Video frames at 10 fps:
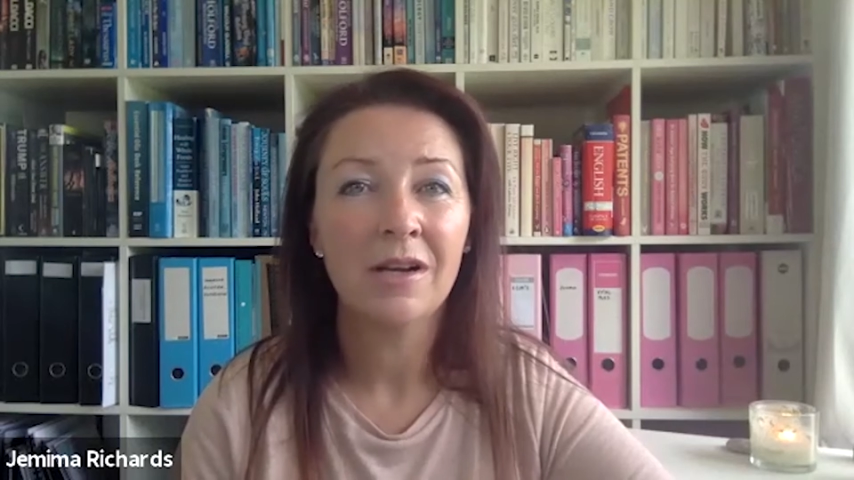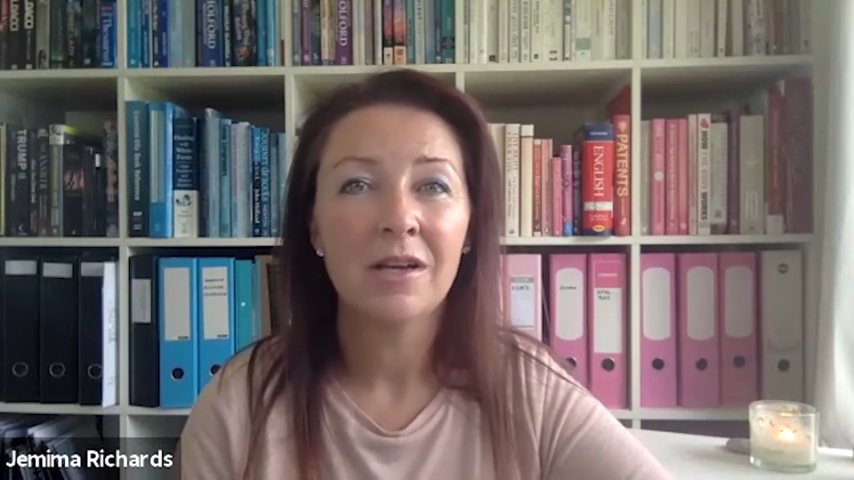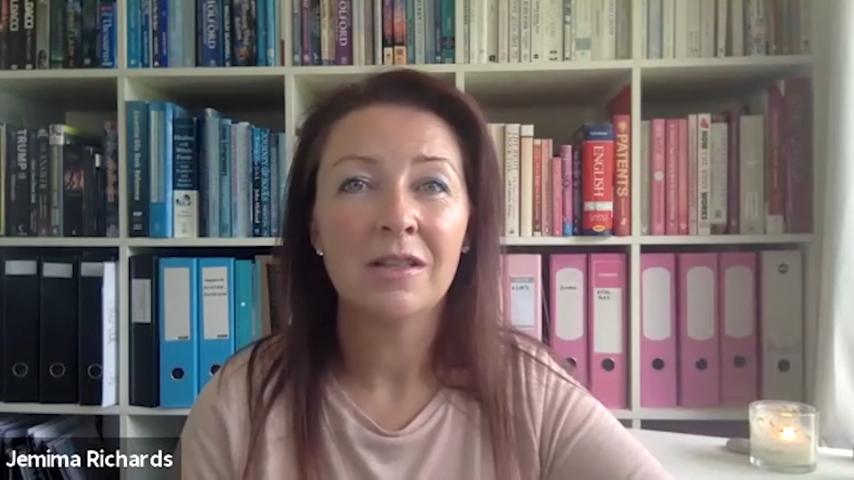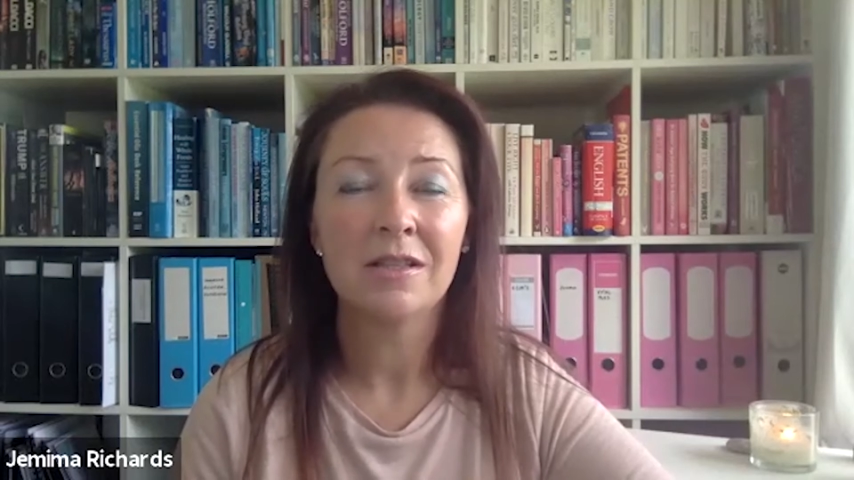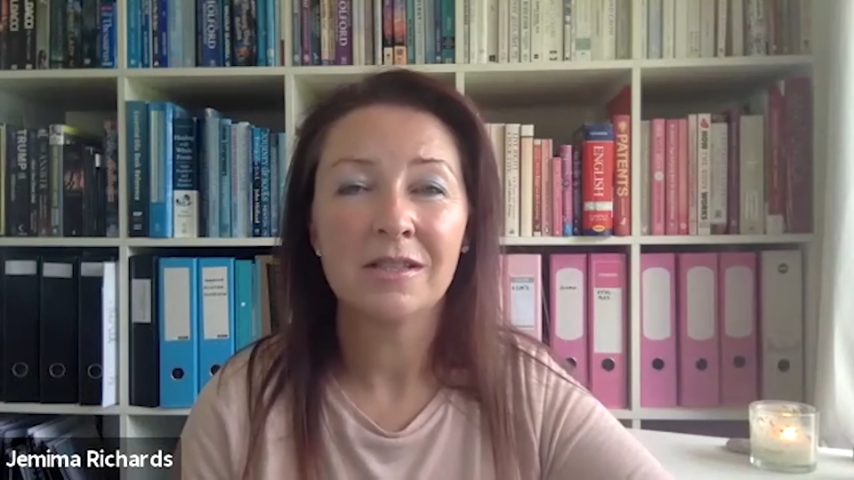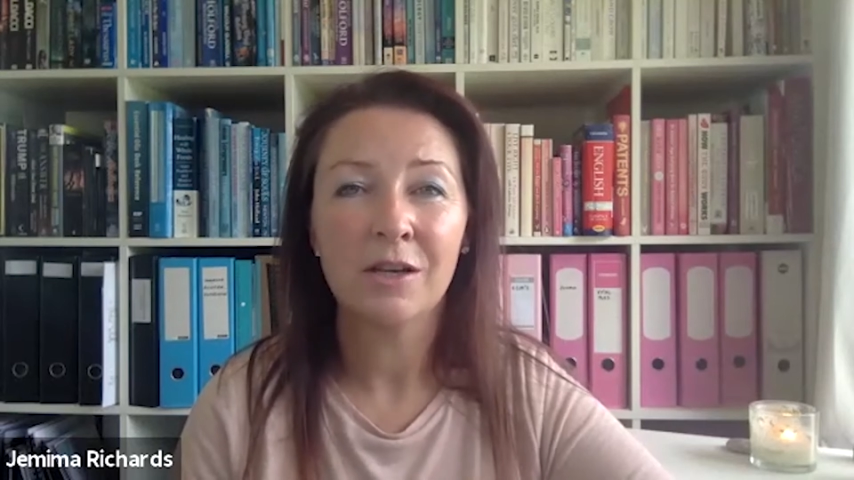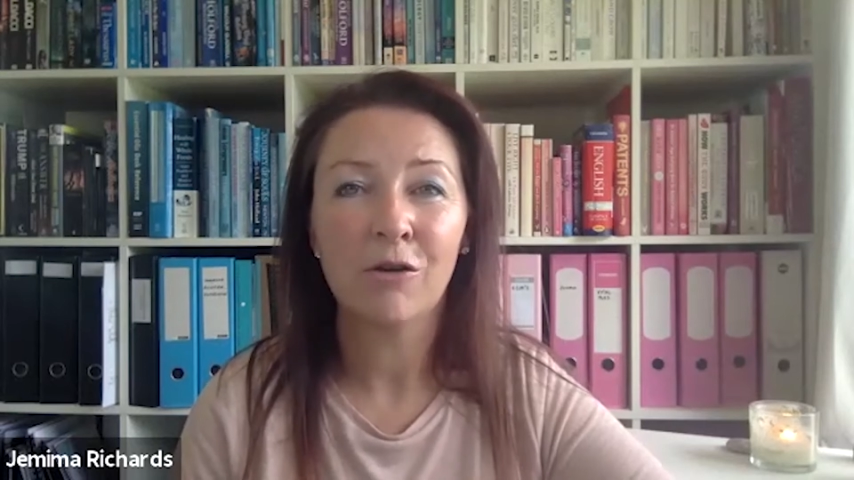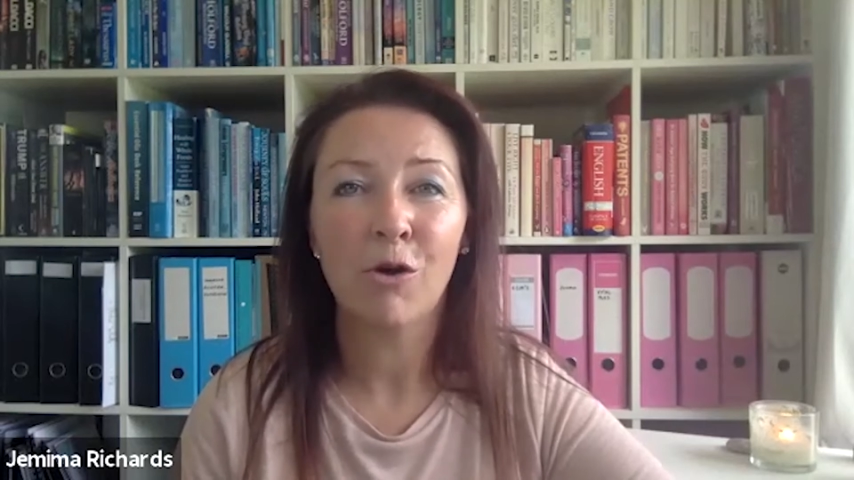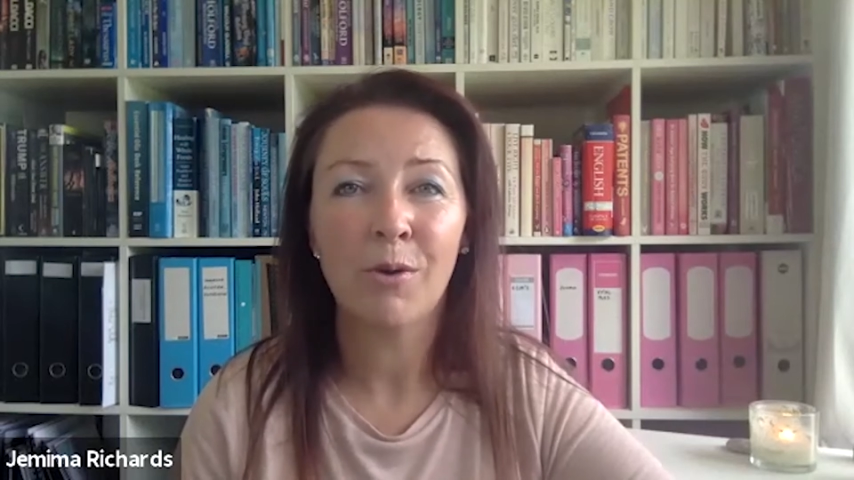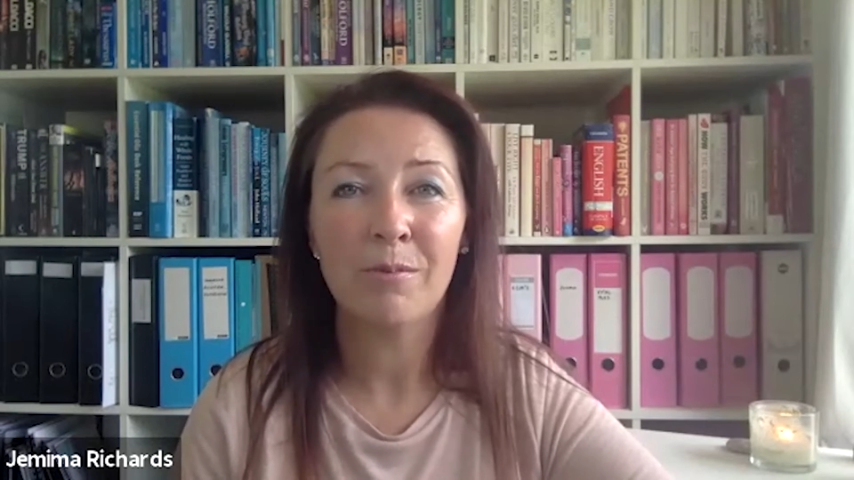the
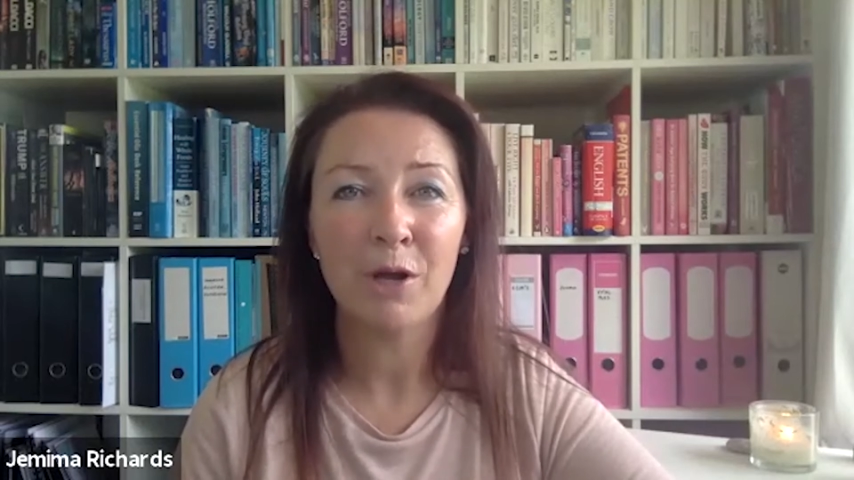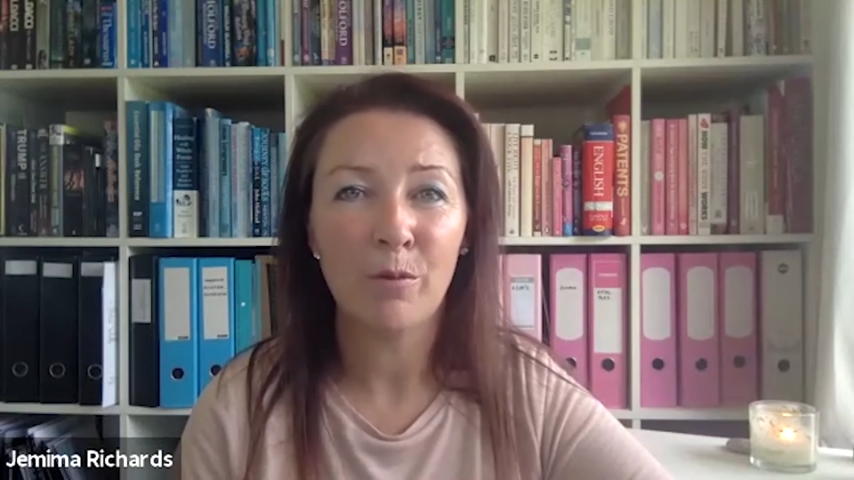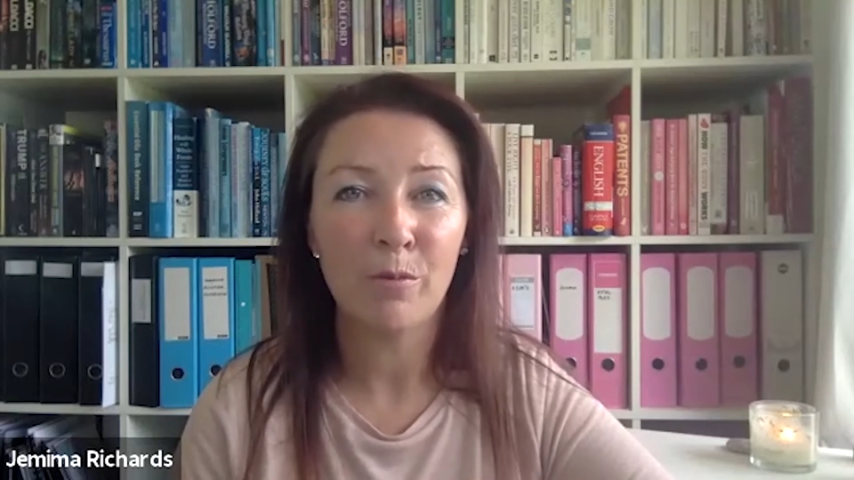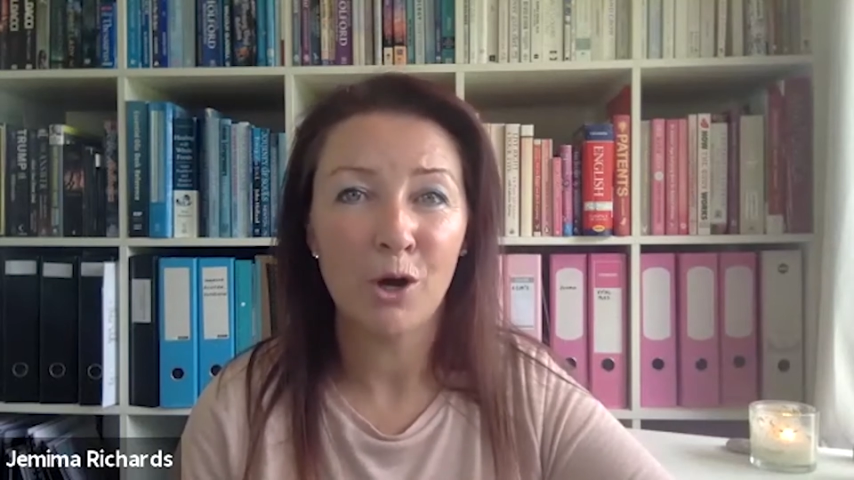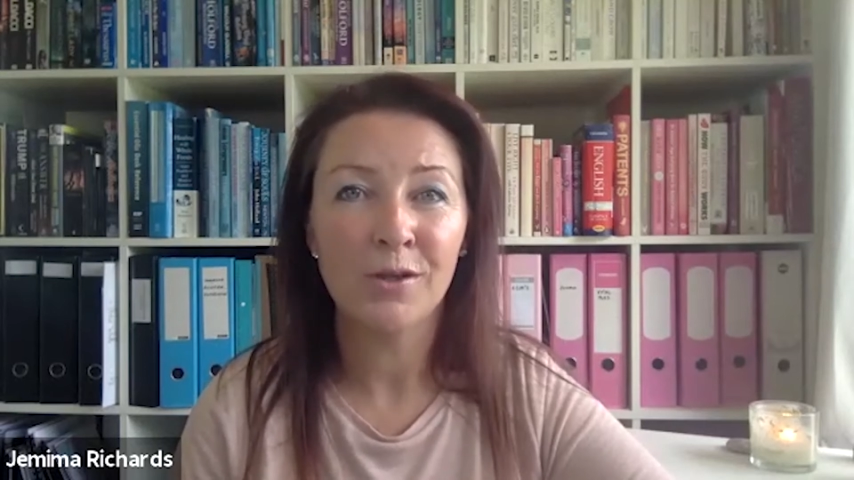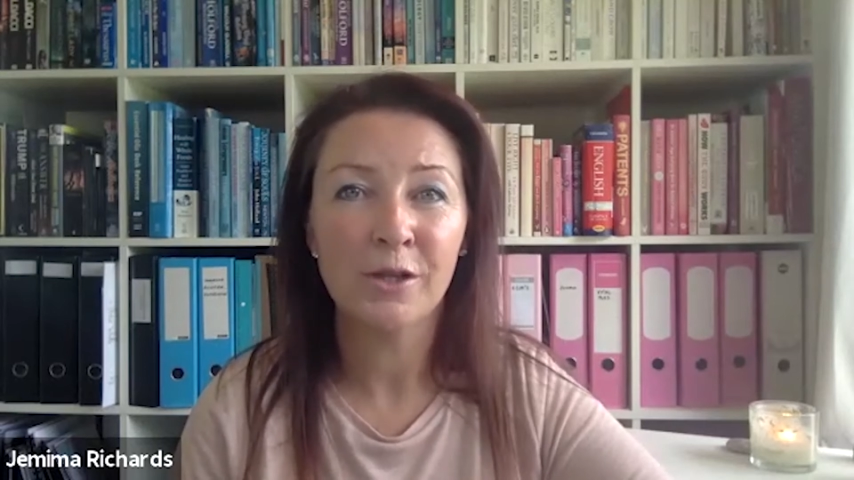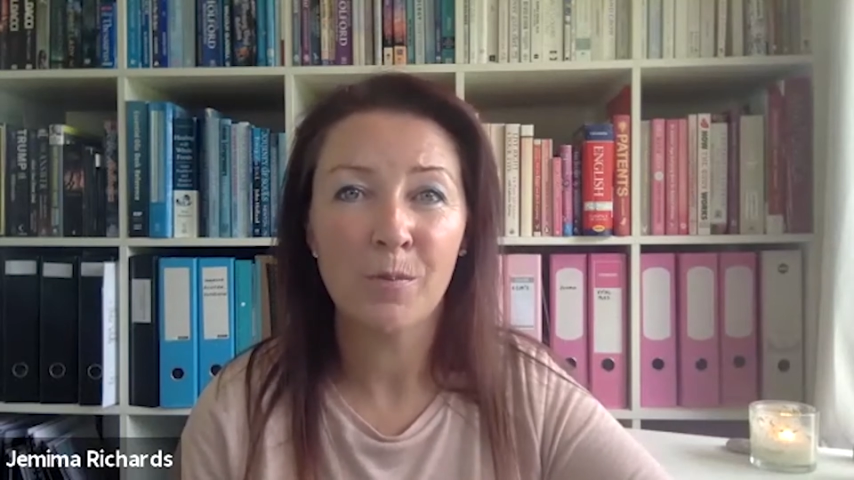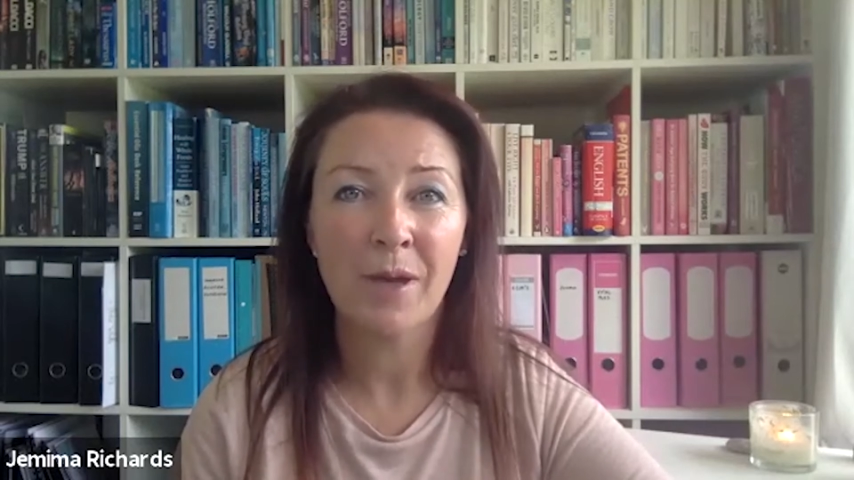Synchro and Mumuso